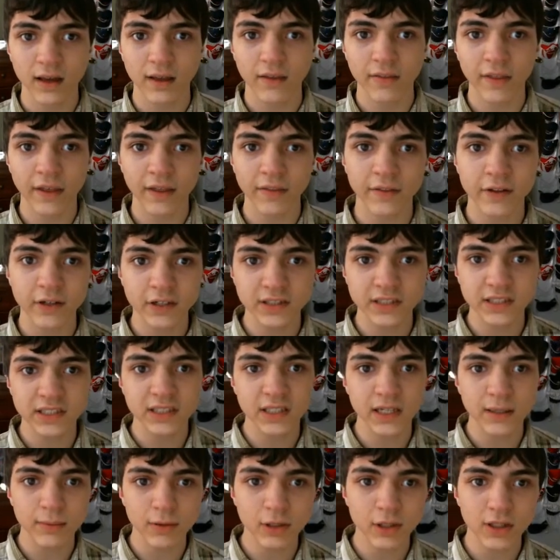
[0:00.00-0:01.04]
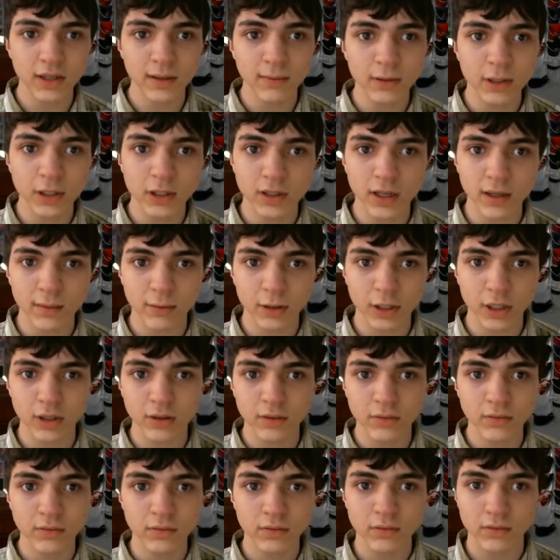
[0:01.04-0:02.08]
Then there's the
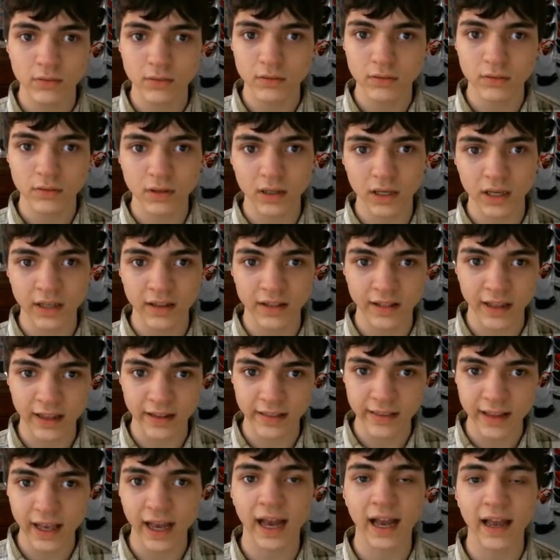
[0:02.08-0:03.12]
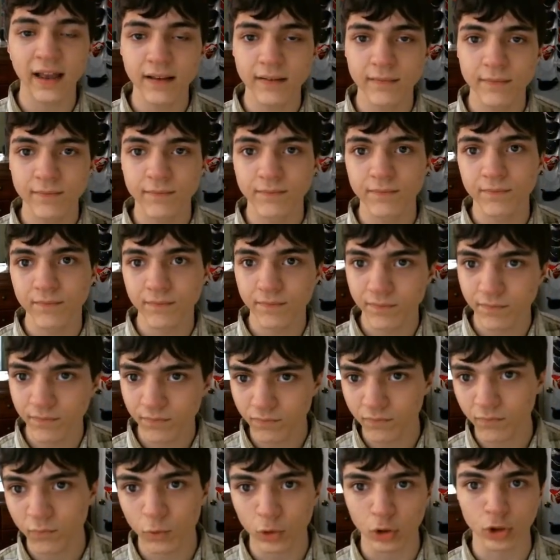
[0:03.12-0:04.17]
www, and then dot,
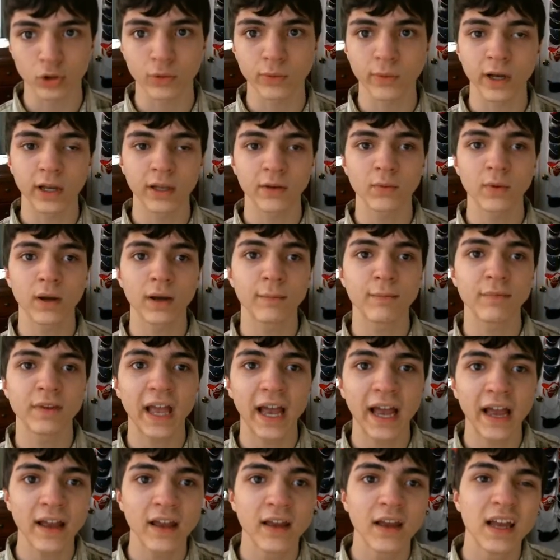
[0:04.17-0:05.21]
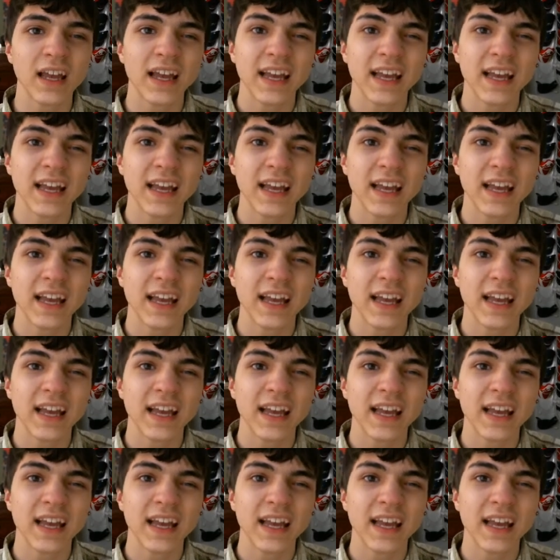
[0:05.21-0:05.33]
World Wide Web dot,